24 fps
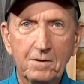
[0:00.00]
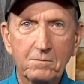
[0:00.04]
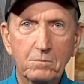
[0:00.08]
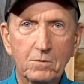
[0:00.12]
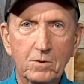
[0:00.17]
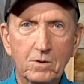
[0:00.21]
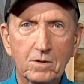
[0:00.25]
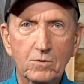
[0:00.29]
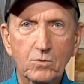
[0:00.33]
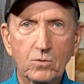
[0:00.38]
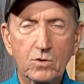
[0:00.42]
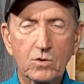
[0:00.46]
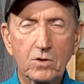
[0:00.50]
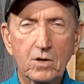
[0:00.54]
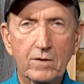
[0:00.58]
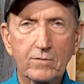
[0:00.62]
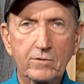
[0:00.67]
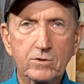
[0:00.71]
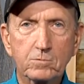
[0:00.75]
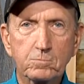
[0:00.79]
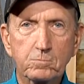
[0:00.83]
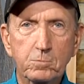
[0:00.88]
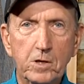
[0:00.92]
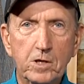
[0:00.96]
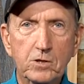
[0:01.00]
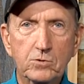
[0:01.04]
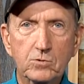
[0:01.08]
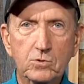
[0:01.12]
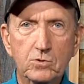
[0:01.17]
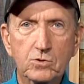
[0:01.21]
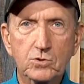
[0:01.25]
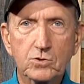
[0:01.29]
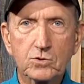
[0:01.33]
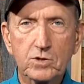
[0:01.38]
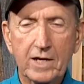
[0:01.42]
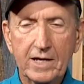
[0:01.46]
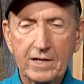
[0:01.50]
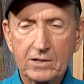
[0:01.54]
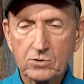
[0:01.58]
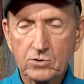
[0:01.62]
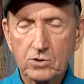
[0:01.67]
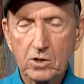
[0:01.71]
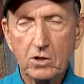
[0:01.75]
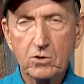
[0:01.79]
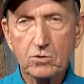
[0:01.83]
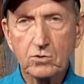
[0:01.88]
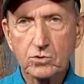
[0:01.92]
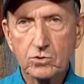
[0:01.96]
But we're going to have a special St.
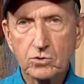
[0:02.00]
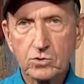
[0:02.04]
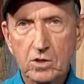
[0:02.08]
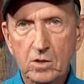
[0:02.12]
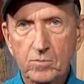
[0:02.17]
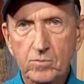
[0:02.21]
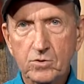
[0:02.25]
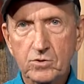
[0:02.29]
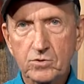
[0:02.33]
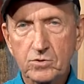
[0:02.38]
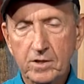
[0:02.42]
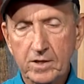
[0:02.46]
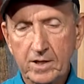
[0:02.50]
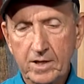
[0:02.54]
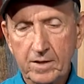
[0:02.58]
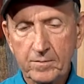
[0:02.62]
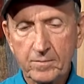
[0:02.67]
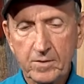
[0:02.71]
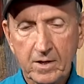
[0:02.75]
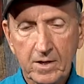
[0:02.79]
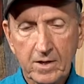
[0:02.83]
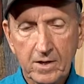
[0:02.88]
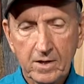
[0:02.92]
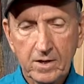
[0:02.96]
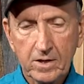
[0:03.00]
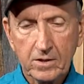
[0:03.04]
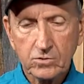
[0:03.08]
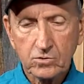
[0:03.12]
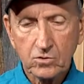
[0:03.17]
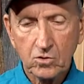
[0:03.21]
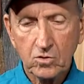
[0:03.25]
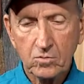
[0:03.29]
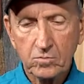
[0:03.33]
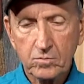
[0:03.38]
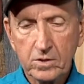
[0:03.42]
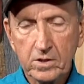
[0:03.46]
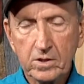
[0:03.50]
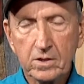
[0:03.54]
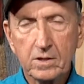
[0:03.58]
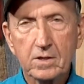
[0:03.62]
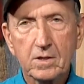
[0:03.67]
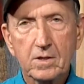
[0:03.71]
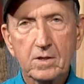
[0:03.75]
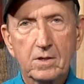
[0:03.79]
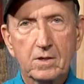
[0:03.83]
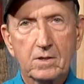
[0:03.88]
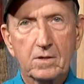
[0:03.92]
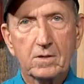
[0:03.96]
Joe Summer Slam. It's going to be
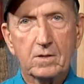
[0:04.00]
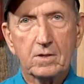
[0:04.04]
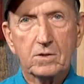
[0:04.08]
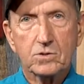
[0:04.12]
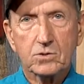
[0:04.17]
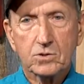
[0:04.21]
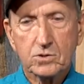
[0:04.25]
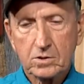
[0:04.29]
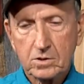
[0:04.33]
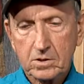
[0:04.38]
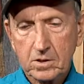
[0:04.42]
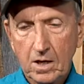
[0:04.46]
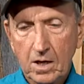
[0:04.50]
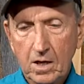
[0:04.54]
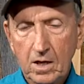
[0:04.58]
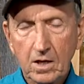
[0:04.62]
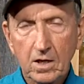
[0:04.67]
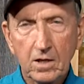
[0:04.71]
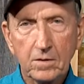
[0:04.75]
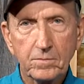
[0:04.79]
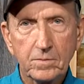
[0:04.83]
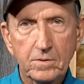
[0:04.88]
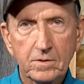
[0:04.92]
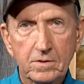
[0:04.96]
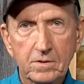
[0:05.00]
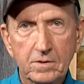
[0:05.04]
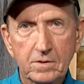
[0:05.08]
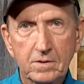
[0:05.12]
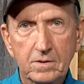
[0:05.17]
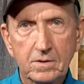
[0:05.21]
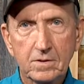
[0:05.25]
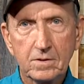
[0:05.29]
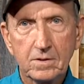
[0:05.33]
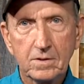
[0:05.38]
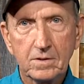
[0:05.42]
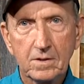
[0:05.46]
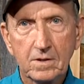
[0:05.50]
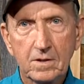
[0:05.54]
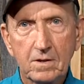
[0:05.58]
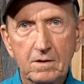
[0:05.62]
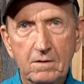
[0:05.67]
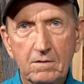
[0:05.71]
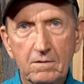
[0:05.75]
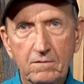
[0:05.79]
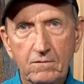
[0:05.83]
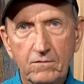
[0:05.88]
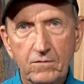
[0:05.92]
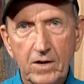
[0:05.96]
scallop,
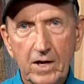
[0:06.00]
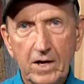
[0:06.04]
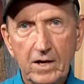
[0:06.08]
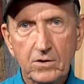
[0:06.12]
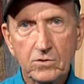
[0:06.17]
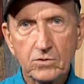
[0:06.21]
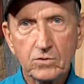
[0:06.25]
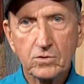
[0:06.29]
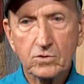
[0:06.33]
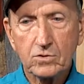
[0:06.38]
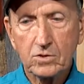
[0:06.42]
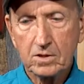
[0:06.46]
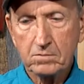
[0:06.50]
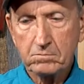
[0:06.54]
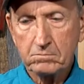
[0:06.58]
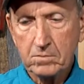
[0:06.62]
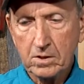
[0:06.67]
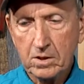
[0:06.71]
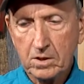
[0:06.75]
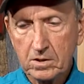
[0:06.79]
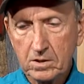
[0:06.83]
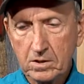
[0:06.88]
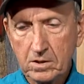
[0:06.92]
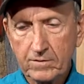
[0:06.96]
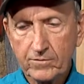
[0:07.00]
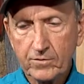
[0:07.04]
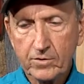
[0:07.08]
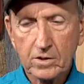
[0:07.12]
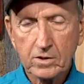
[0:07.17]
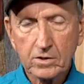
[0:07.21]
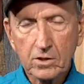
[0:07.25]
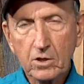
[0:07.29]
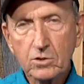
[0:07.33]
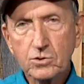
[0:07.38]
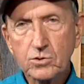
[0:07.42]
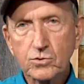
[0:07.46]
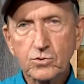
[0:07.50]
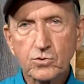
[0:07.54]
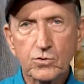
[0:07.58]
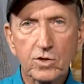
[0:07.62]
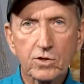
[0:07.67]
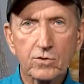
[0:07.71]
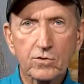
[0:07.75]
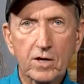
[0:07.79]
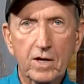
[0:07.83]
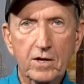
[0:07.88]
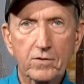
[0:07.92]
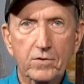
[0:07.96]
flounder, and mullet. If you get those
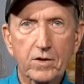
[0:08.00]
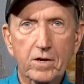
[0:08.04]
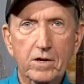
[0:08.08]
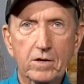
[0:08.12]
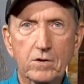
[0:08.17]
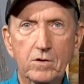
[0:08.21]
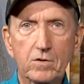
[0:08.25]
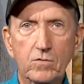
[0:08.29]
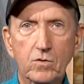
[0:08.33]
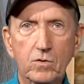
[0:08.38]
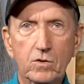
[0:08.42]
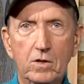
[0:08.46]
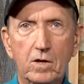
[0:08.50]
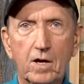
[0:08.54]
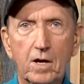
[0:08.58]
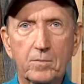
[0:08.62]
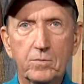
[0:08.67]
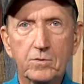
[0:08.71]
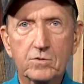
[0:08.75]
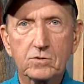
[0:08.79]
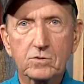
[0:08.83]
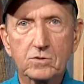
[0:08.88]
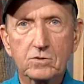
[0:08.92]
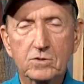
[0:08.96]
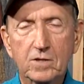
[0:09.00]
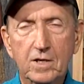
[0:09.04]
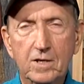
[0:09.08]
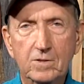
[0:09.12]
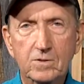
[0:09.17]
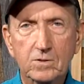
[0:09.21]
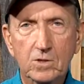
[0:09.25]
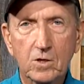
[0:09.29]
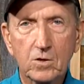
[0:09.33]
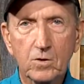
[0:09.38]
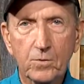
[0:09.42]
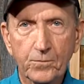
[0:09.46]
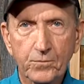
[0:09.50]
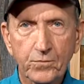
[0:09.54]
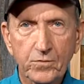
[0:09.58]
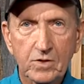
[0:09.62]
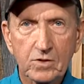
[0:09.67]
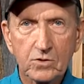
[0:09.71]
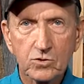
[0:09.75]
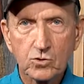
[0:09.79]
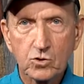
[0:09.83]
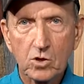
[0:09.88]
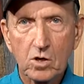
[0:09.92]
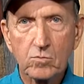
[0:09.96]
three right there, you've accomplished the St. Joe
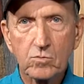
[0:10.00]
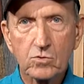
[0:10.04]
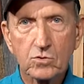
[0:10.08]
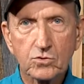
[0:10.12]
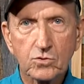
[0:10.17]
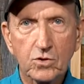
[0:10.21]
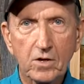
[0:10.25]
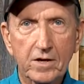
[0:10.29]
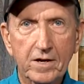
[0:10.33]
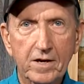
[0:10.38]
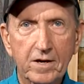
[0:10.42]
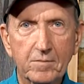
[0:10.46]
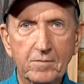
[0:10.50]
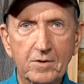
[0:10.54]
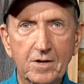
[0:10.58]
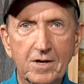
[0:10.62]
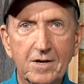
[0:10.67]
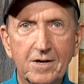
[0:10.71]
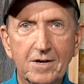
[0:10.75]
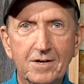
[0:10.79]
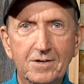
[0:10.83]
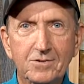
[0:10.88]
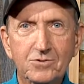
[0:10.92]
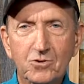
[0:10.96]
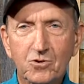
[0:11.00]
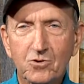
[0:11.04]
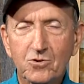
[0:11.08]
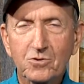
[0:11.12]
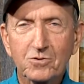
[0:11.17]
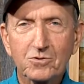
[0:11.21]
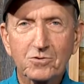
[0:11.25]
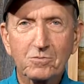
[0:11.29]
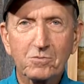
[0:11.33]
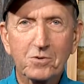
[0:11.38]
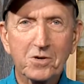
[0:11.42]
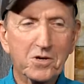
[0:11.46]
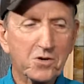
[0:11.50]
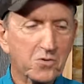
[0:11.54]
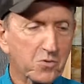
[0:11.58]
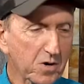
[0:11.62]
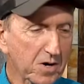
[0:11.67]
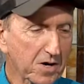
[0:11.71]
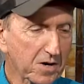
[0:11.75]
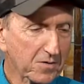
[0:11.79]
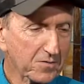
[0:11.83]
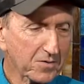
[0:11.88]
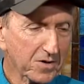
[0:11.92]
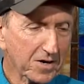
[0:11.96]
Summer Slam. So, so be
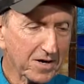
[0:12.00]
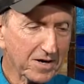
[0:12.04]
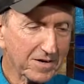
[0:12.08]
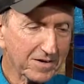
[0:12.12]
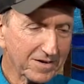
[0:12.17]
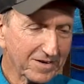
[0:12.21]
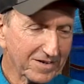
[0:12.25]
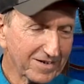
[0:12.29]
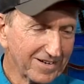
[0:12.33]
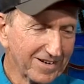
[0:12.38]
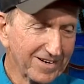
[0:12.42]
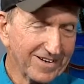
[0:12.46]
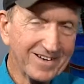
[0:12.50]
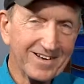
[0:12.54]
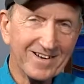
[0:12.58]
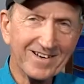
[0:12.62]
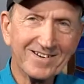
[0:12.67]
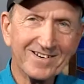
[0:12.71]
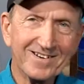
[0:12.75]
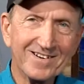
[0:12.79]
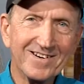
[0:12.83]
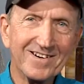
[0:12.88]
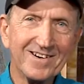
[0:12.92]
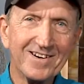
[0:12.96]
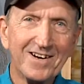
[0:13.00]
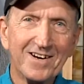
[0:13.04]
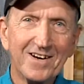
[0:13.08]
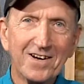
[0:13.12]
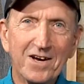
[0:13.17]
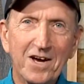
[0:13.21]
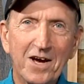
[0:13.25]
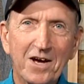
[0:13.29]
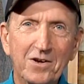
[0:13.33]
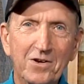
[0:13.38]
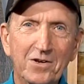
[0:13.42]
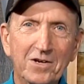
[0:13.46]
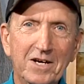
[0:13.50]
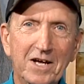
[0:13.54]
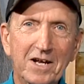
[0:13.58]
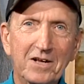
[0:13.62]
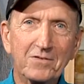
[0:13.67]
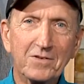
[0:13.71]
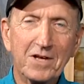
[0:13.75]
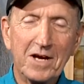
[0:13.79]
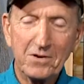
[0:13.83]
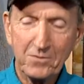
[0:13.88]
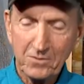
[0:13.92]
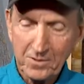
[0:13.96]
aware of that and, and, uh, and look at
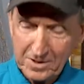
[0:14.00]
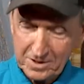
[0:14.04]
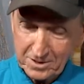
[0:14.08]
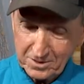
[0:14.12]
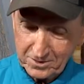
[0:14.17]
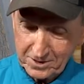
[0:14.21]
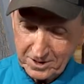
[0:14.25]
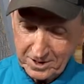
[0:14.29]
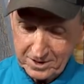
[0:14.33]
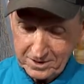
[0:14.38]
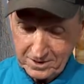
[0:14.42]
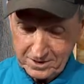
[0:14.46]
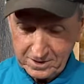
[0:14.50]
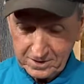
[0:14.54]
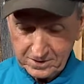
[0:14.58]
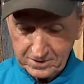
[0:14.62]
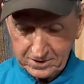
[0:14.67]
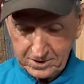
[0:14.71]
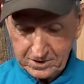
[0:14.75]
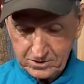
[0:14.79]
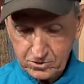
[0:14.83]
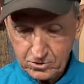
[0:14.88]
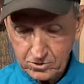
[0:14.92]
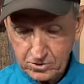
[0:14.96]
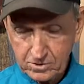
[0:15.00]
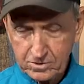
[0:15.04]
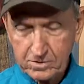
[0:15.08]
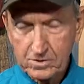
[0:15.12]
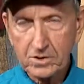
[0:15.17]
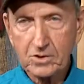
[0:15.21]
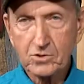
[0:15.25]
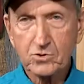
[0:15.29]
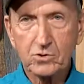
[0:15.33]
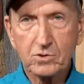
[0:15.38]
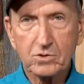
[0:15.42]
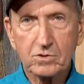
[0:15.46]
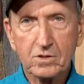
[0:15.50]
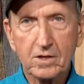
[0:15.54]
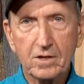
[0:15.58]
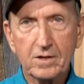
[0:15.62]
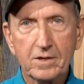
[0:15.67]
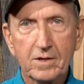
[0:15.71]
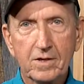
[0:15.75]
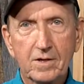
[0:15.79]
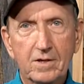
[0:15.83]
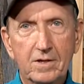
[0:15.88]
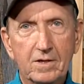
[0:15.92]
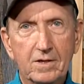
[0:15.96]
it that way, okay? And get your, get your uh,
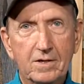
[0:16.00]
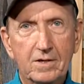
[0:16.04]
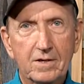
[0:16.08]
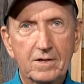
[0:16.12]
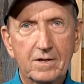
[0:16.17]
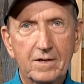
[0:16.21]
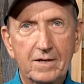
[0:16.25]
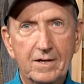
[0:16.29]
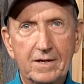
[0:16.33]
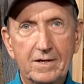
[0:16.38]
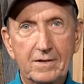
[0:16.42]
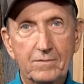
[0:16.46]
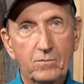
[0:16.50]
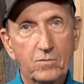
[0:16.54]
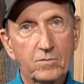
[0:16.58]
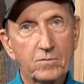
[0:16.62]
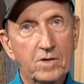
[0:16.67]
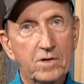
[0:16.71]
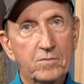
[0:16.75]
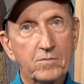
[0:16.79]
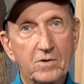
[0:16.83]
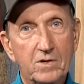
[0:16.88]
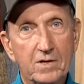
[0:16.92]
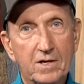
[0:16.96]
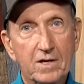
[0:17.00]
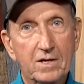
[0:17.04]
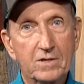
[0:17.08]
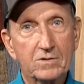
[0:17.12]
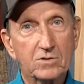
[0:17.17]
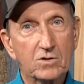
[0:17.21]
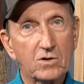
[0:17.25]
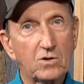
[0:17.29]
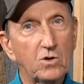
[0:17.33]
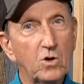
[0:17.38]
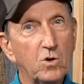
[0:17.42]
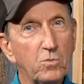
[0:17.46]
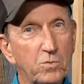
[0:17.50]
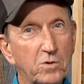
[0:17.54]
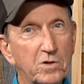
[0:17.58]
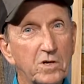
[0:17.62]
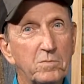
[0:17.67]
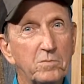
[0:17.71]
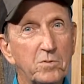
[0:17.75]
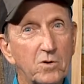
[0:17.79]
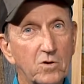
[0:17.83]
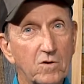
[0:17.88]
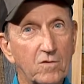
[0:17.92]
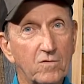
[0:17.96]
and remember now, it's open
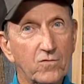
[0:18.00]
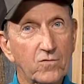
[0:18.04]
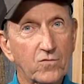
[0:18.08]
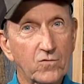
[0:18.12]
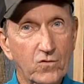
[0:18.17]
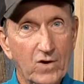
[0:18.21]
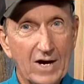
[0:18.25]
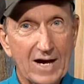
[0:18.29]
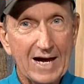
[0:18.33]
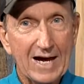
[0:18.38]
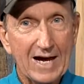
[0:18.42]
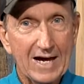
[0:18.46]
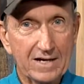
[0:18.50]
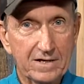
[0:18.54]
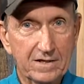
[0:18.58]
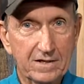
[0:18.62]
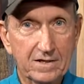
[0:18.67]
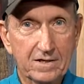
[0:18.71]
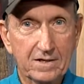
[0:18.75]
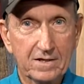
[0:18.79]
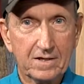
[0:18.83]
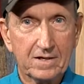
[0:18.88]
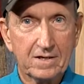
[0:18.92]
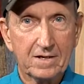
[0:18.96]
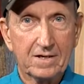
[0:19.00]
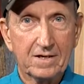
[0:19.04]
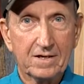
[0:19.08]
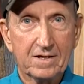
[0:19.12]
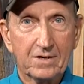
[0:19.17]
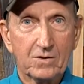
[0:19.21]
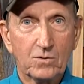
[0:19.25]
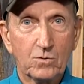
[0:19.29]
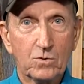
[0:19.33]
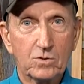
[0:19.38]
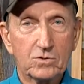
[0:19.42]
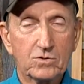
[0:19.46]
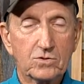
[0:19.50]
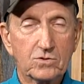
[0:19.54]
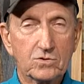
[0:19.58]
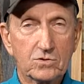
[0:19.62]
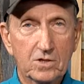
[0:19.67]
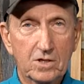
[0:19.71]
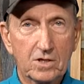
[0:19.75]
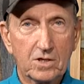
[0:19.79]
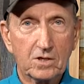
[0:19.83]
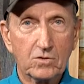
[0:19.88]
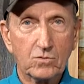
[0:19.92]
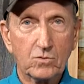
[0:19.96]
up on a Friday, which is
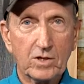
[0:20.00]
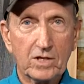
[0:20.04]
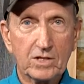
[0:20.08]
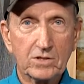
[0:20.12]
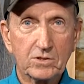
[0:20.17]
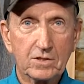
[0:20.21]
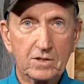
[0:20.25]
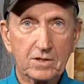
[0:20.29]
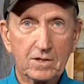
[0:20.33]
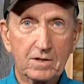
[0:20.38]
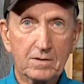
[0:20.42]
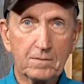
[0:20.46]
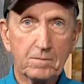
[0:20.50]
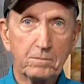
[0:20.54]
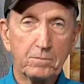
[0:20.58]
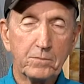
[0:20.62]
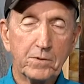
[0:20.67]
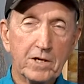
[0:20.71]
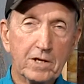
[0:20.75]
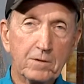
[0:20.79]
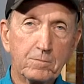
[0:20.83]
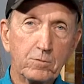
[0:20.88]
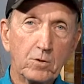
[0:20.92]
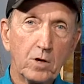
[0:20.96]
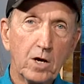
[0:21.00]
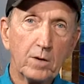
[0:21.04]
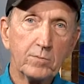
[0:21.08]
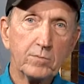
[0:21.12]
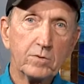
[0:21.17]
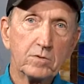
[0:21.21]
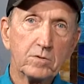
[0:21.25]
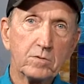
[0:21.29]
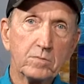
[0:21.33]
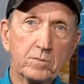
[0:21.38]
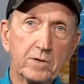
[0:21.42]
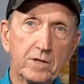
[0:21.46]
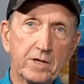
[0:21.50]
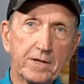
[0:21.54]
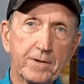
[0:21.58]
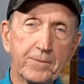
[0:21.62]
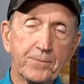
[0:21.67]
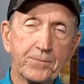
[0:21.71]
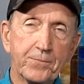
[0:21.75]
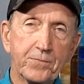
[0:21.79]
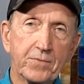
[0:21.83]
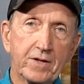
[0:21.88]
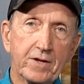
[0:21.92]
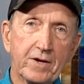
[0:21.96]
interesting. And the big problem to
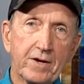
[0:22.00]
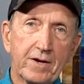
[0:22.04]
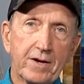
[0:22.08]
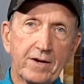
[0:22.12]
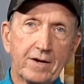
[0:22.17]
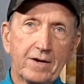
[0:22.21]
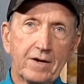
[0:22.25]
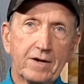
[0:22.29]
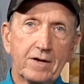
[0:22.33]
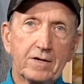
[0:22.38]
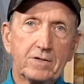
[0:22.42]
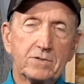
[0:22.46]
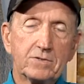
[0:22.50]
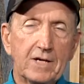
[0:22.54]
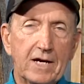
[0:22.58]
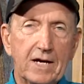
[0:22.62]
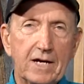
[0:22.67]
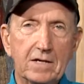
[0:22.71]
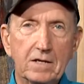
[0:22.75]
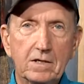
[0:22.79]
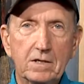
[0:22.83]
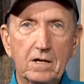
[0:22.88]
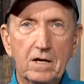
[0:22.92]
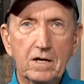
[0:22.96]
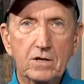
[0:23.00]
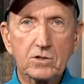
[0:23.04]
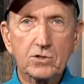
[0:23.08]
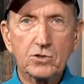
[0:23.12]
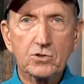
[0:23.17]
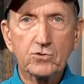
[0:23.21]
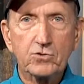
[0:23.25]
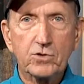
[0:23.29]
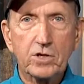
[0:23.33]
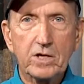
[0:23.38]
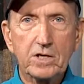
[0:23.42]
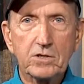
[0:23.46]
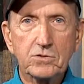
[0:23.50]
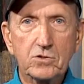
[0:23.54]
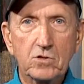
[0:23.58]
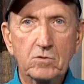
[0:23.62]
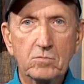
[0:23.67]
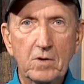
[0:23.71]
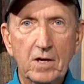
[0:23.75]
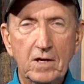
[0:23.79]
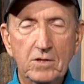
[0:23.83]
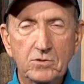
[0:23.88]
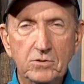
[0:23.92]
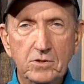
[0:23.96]
me is added a lot of stress
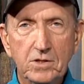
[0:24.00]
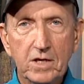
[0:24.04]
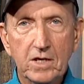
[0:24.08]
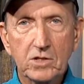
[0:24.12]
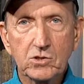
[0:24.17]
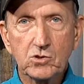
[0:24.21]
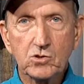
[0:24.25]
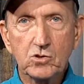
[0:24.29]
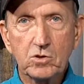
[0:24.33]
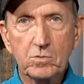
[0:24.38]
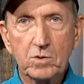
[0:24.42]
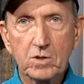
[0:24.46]
on my schedule